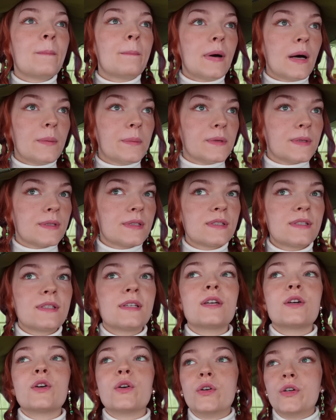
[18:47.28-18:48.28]
Bubbles.
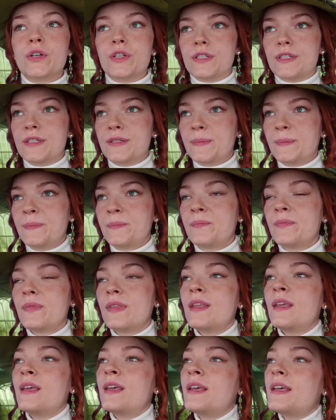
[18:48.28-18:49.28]
Good.
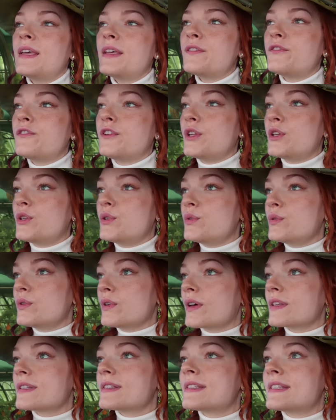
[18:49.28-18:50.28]
If you do
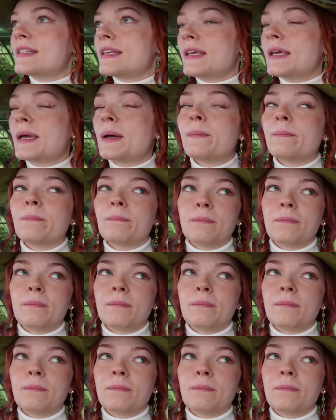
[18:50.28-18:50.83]
not see